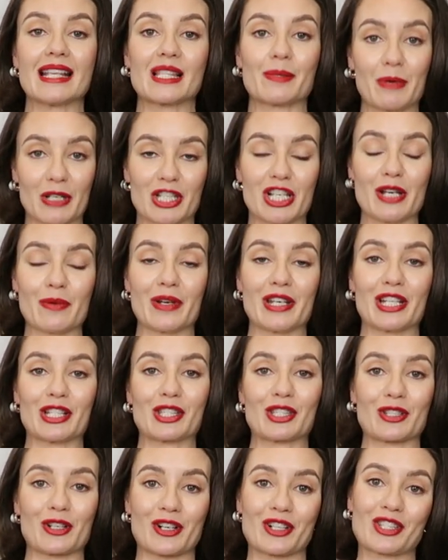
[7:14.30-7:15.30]
especially when
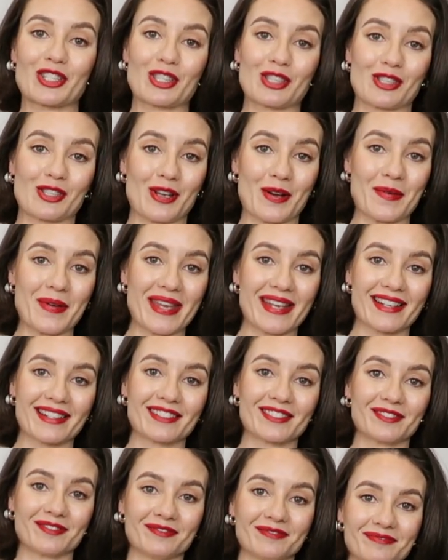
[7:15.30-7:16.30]
it starts
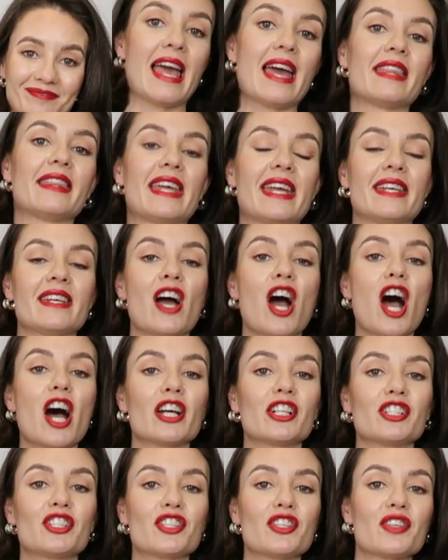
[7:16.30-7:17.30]
snowing. Then
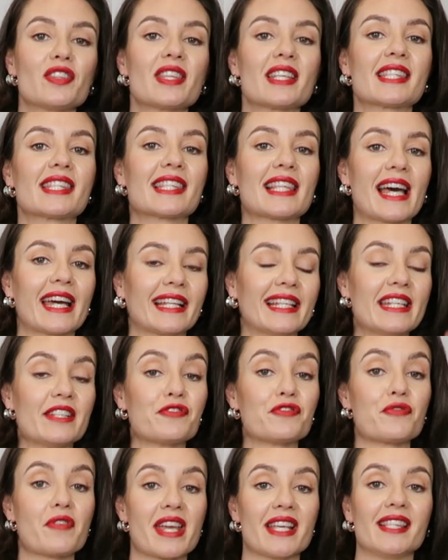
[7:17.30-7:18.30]
on to the slightly
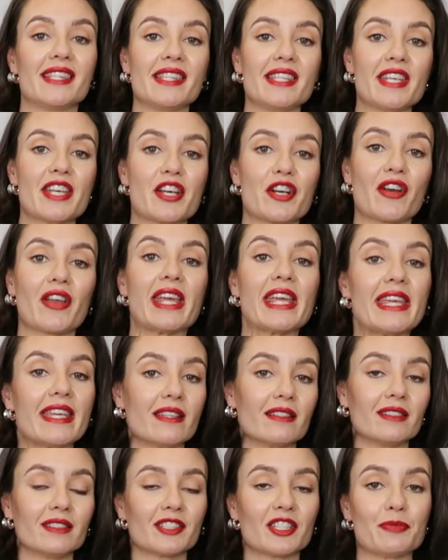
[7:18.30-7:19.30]
dressier
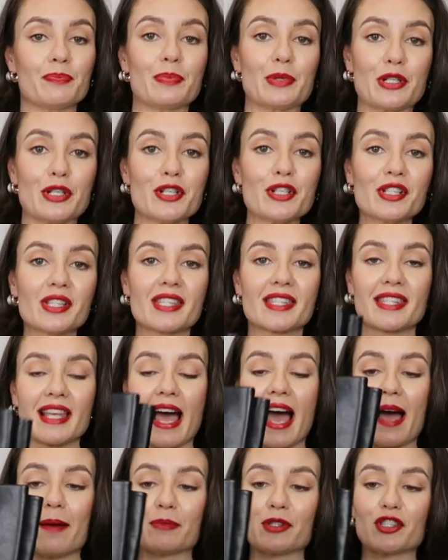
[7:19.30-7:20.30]
heeled boots.
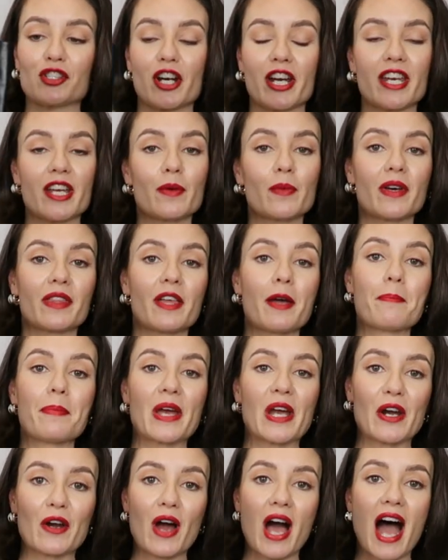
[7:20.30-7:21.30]
Starting with a
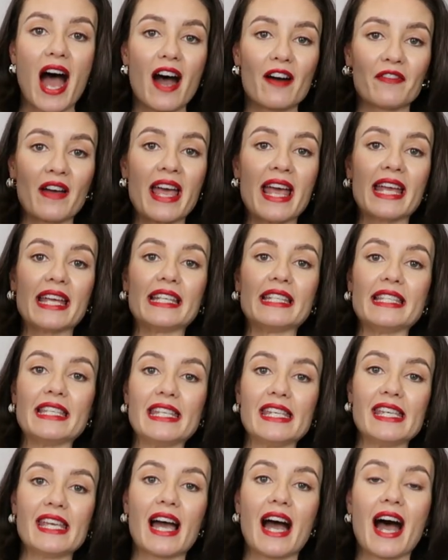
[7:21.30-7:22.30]
pair of
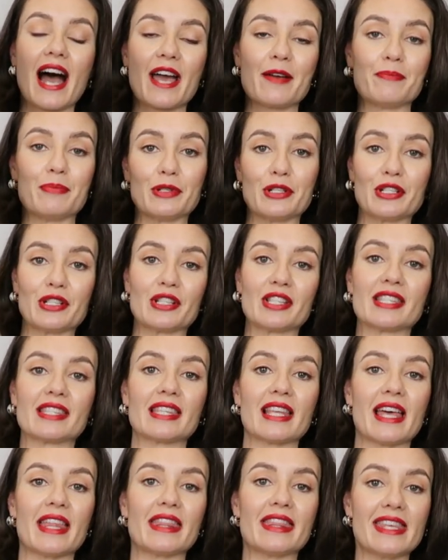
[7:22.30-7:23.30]
knee-high
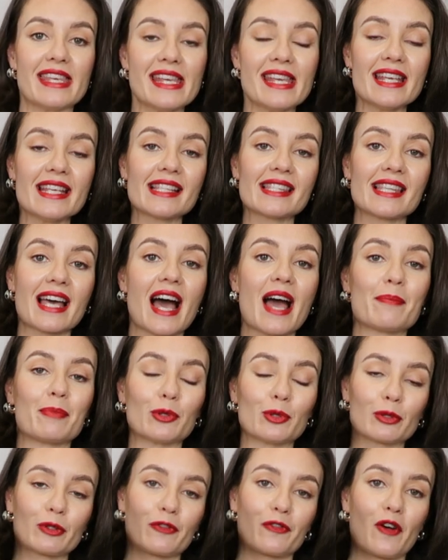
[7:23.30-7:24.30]
boots. These I
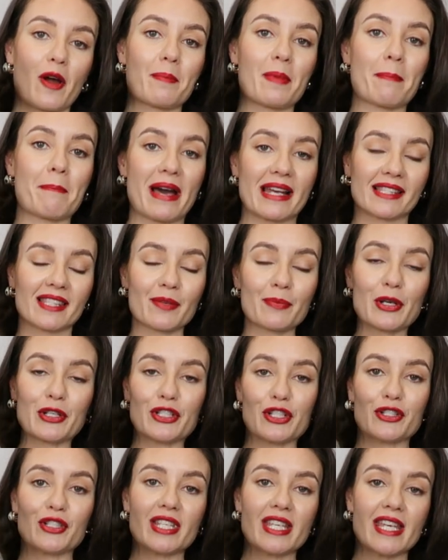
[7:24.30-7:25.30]
bought from Massimo
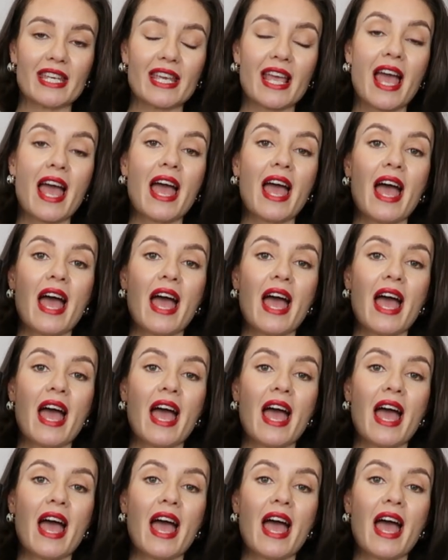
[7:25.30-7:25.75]
Dutti